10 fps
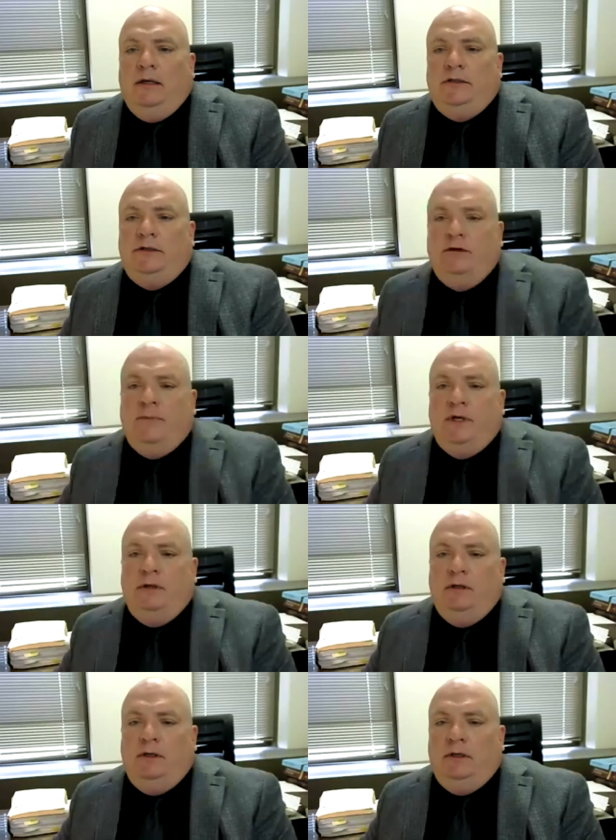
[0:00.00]
So
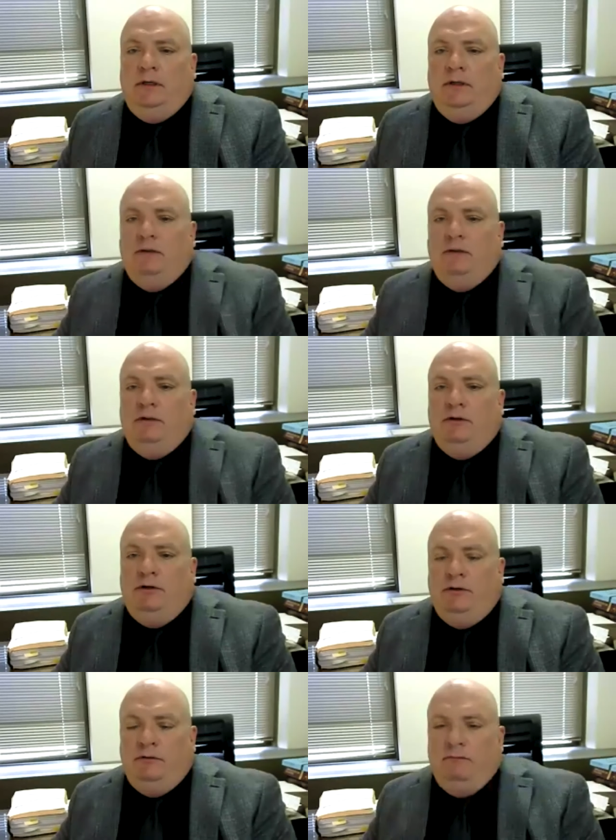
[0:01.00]
uh,
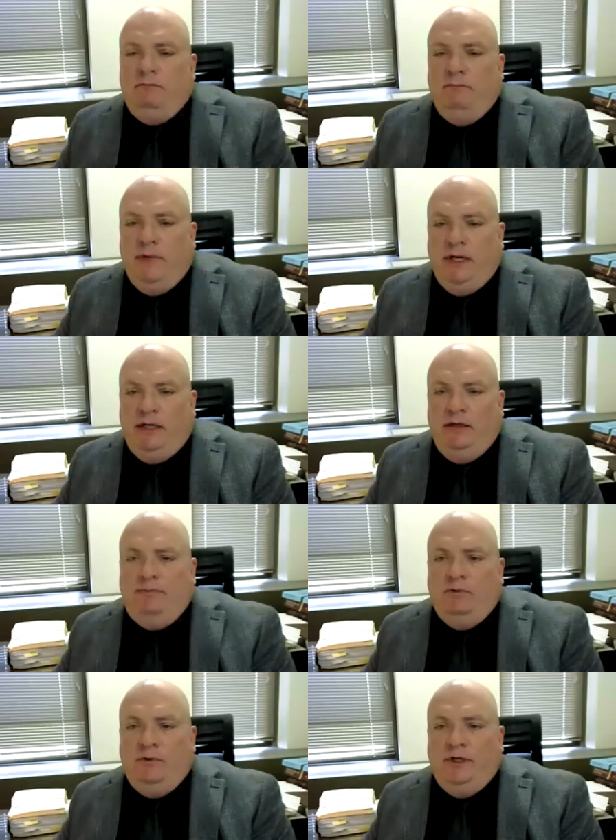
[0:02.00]
her main
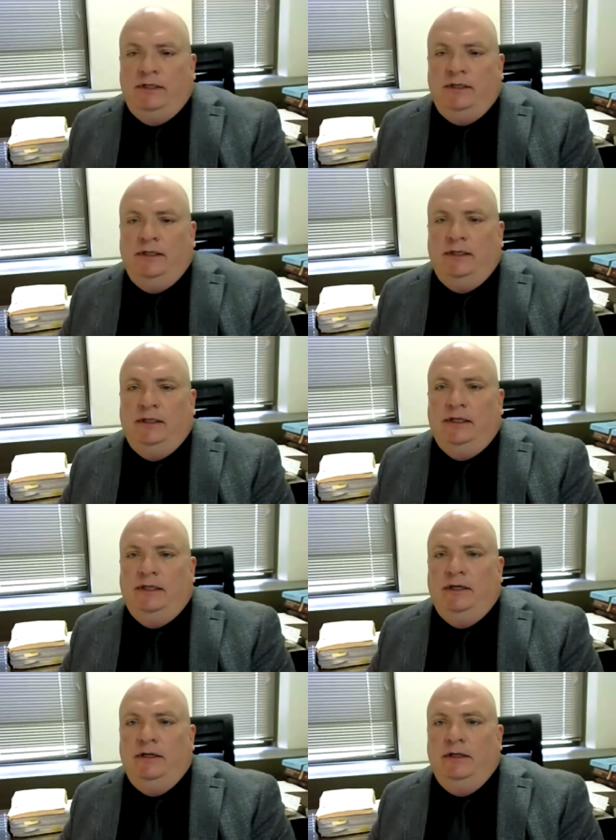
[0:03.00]
point
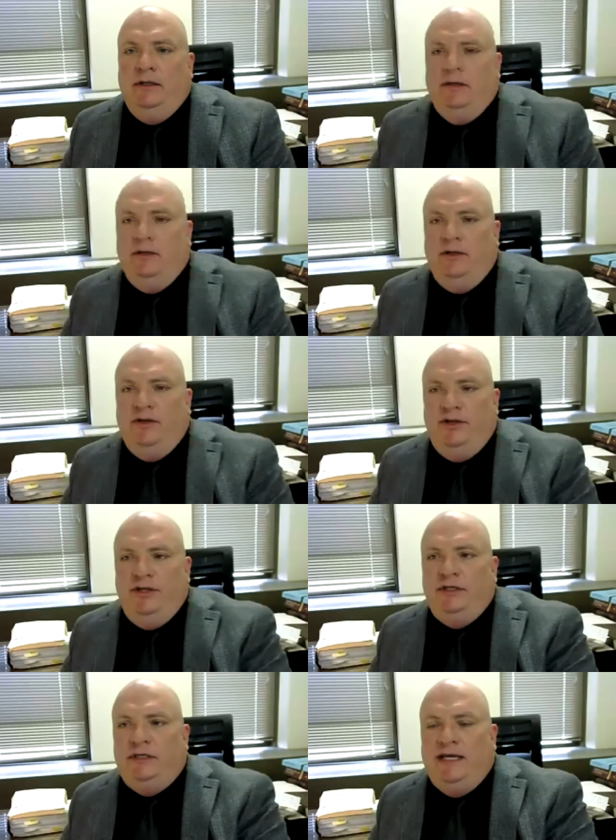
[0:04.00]
in
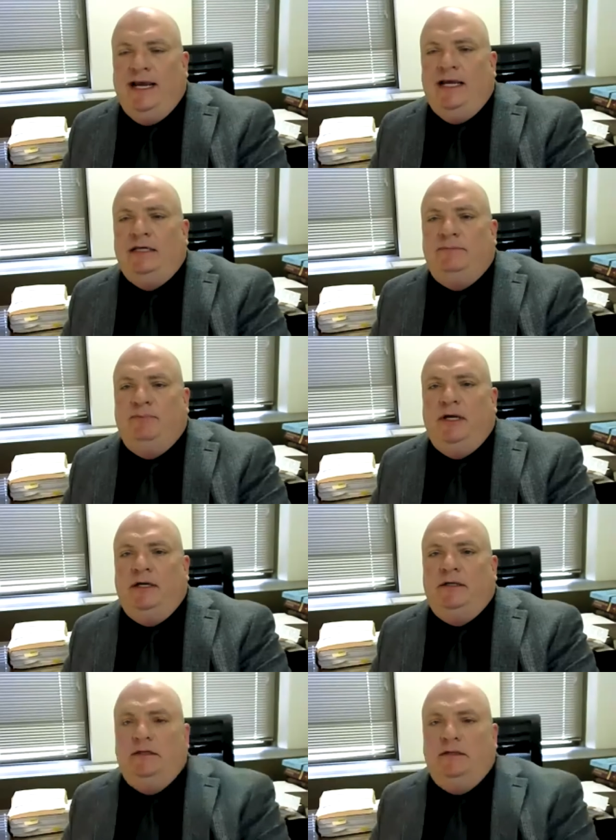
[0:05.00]
this
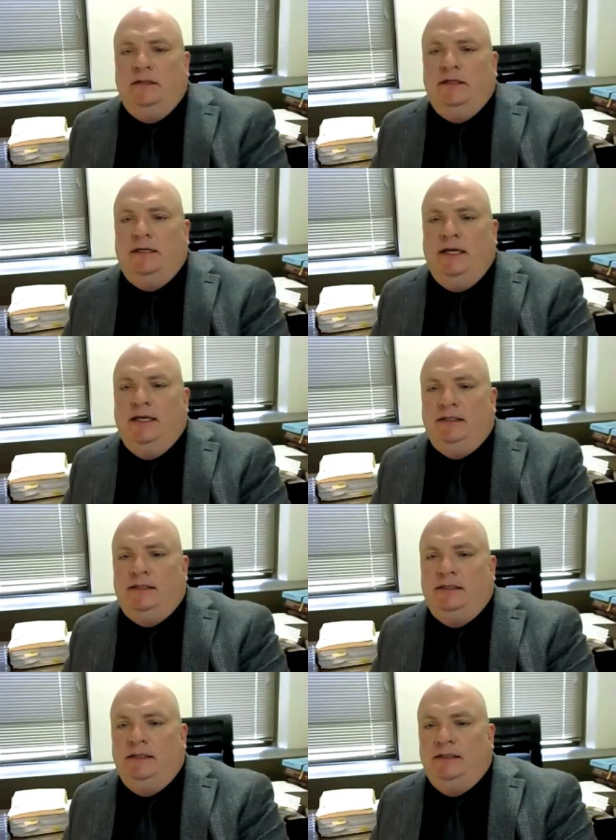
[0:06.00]
aspect to the case
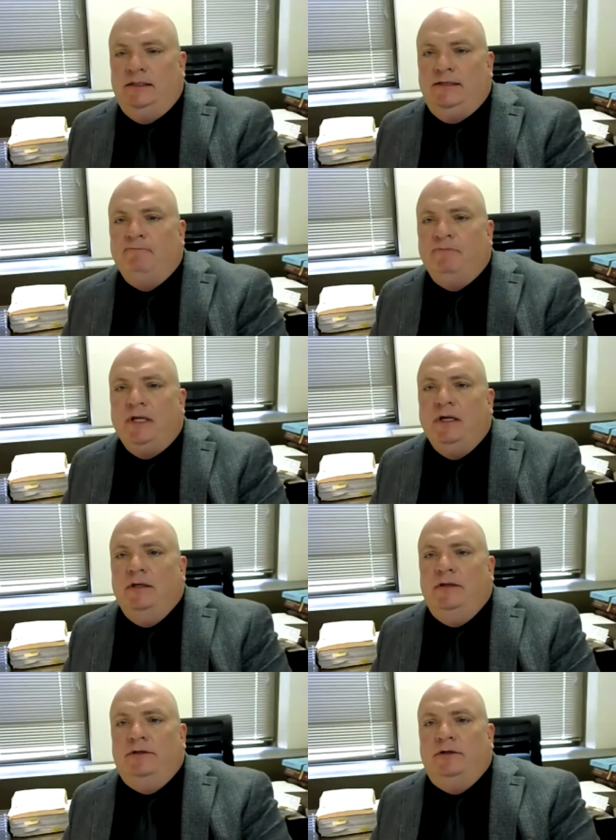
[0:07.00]
is
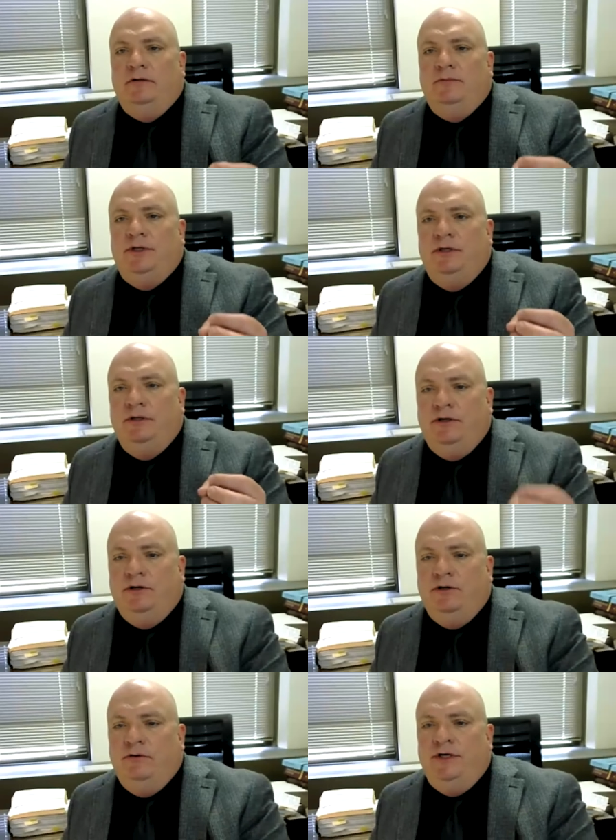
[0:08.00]
the terms
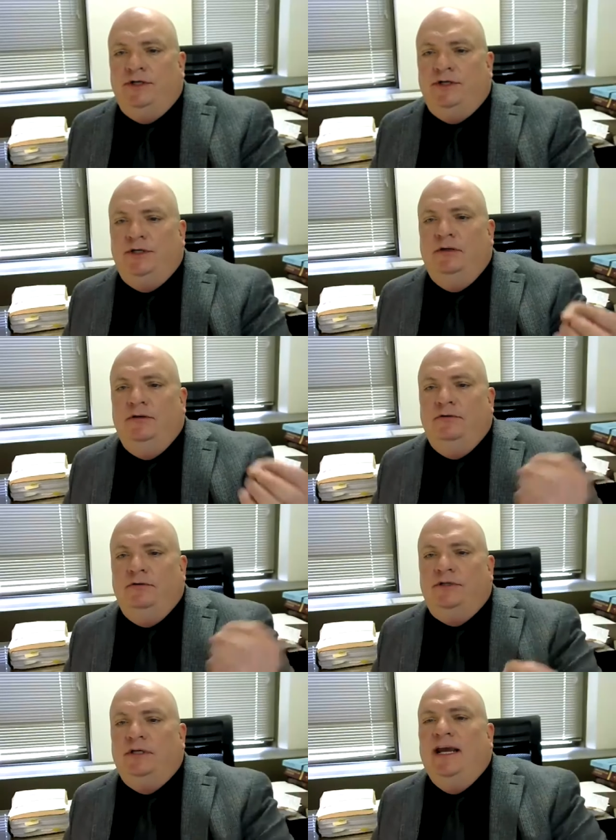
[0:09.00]
encourage and
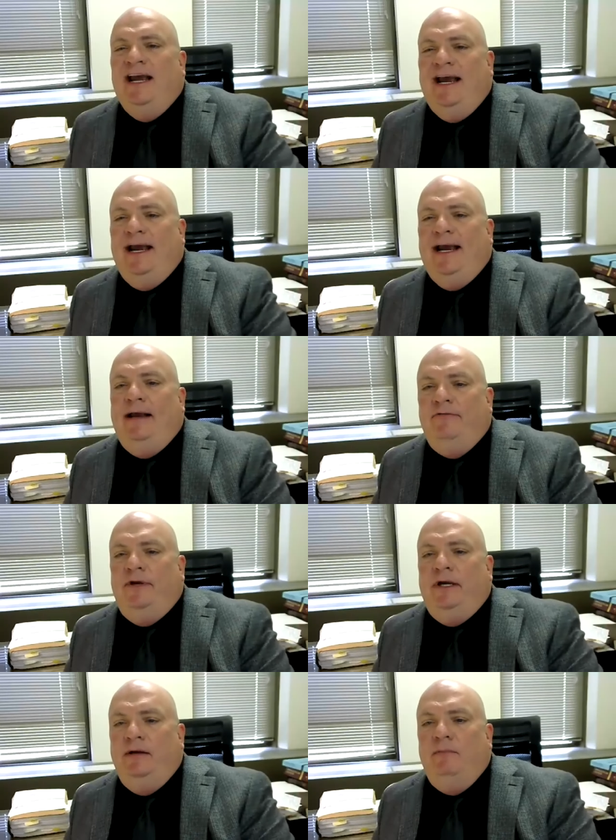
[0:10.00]
induce have
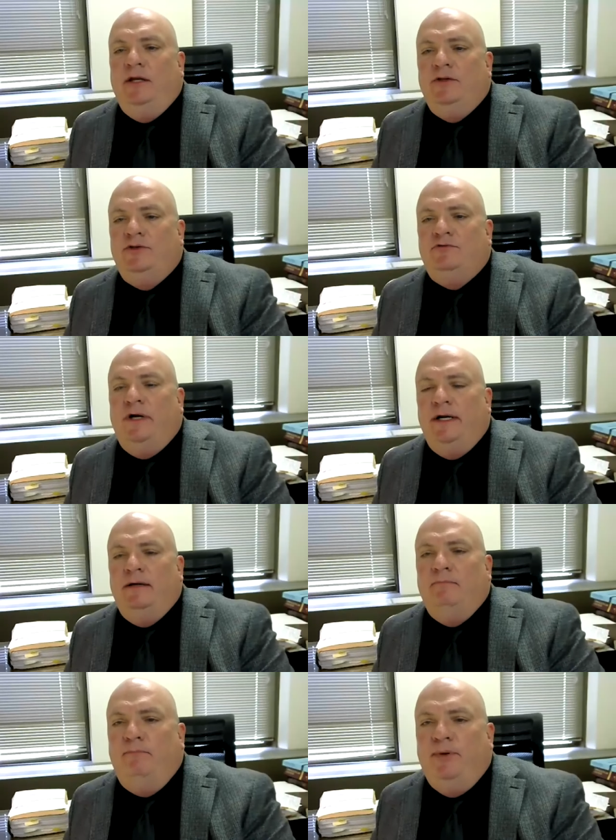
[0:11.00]
a mens rea
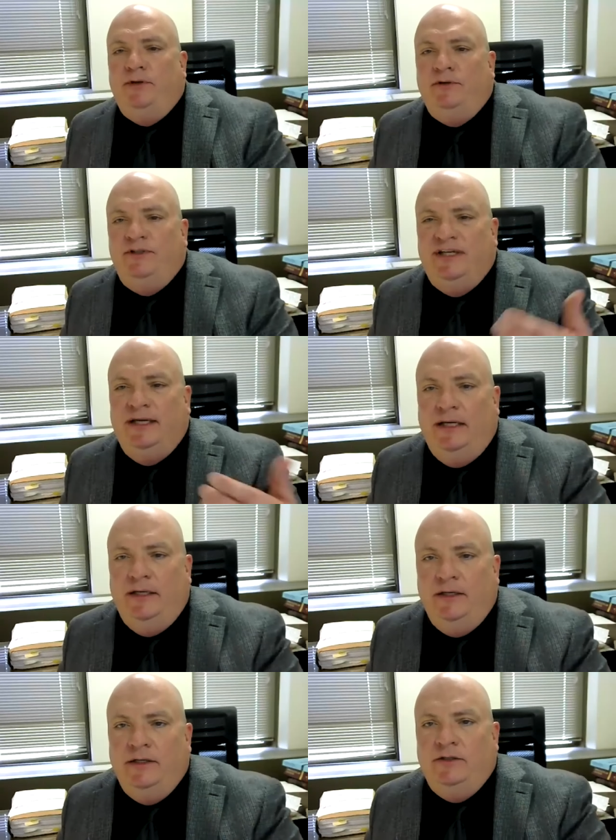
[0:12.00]
built
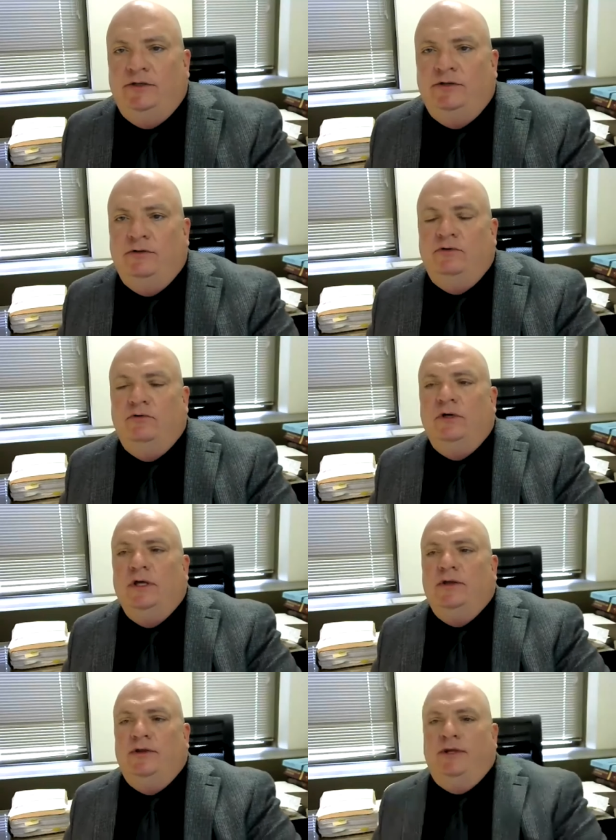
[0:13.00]
into
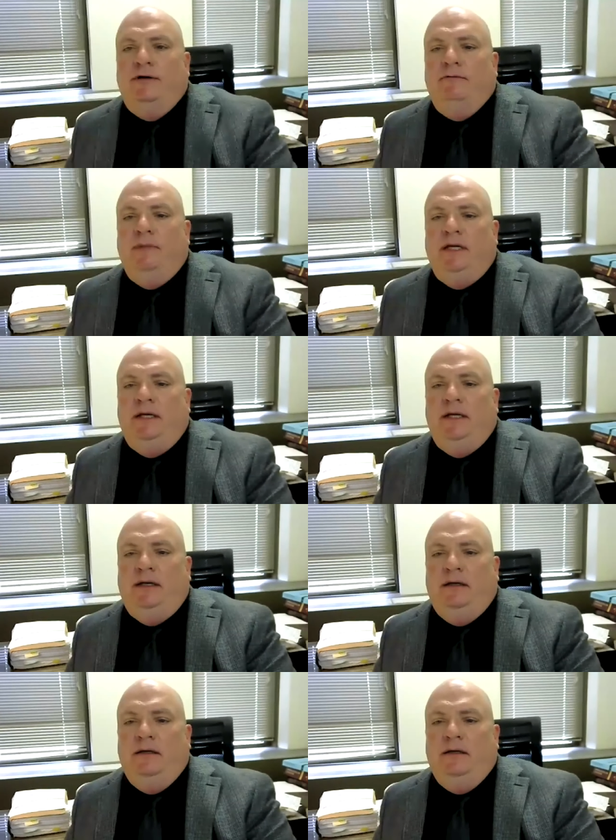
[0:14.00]
their meaning.